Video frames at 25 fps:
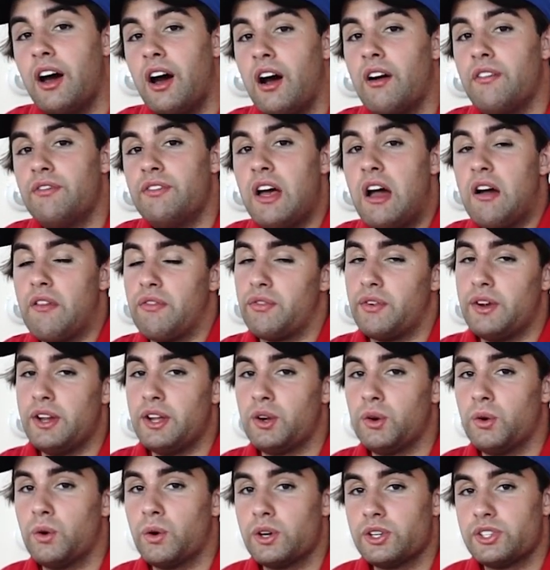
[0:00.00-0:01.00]
of that free
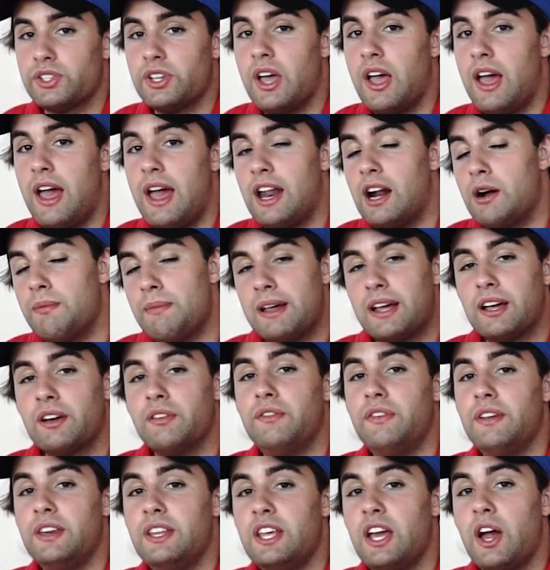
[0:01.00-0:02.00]
course, and I'll make a
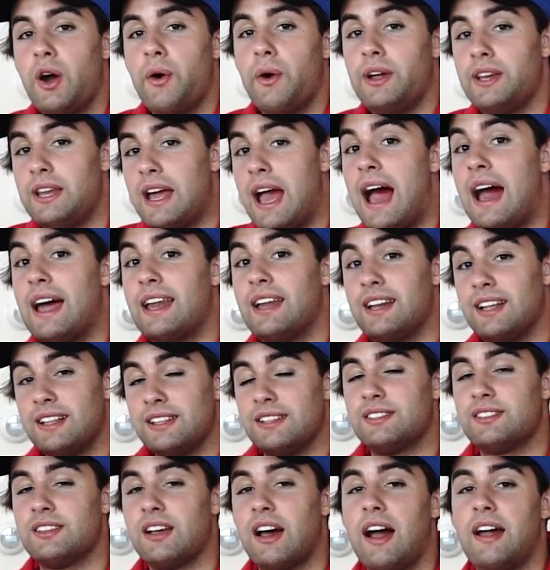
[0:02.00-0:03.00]
video and add it
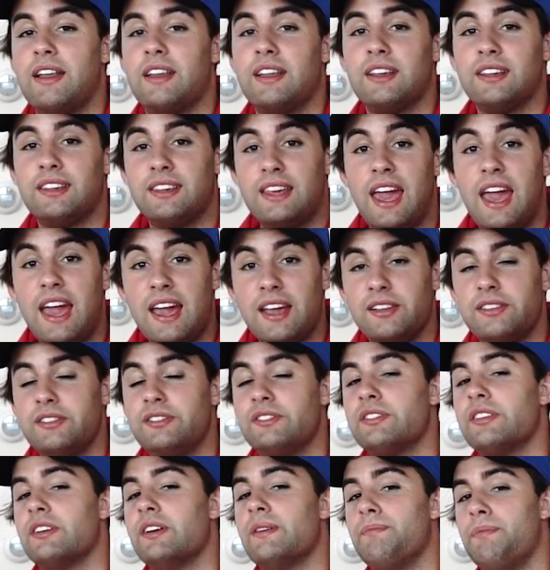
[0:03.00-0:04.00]
inside in
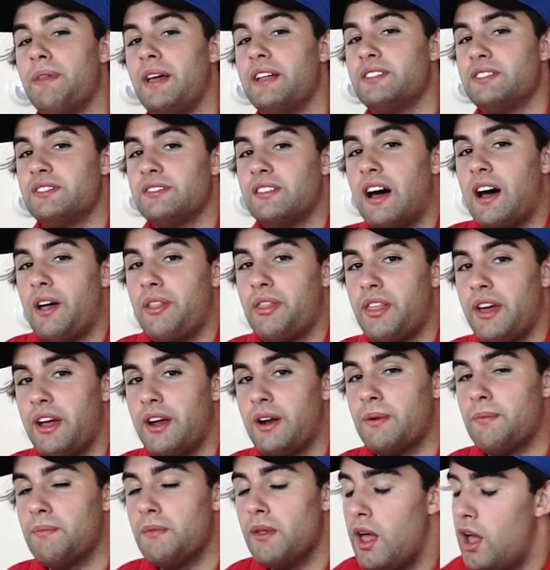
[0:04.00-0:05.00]
case it's not
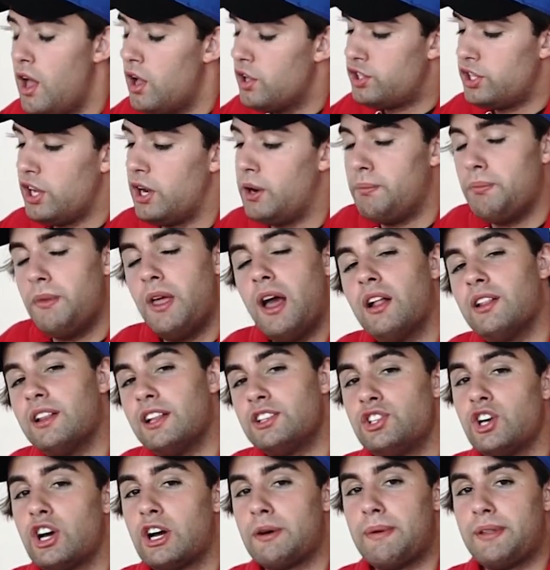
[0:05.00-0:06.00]
there. So
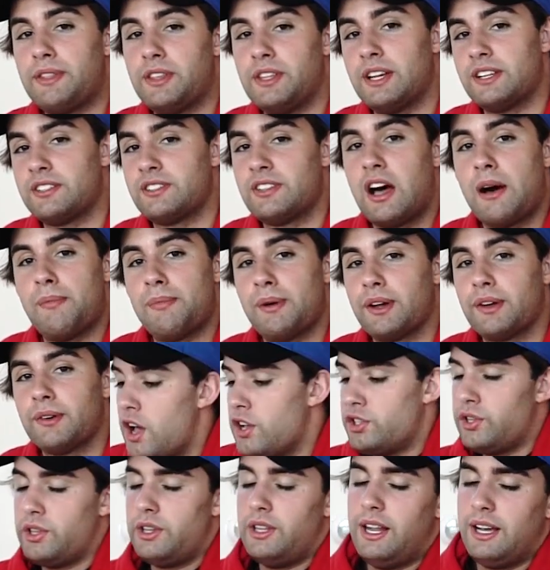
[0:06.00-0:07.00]
let's talk about the next topic.
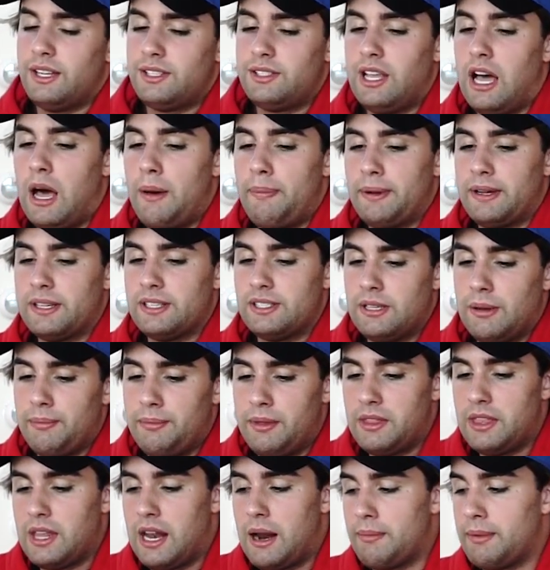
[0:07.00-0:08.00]
So the next topic is
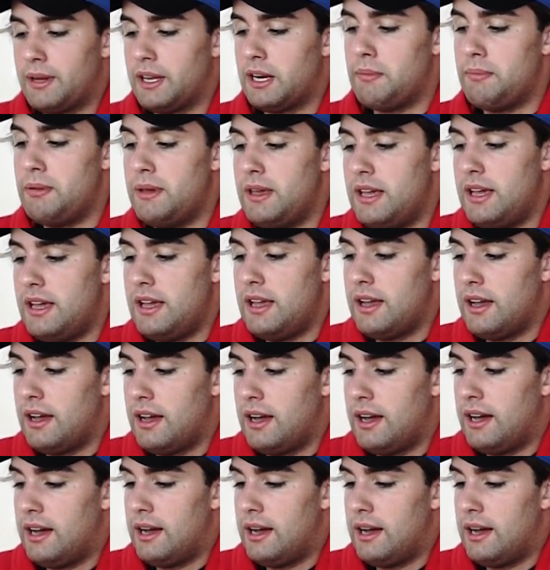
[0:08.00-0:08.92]
something that I'm going to be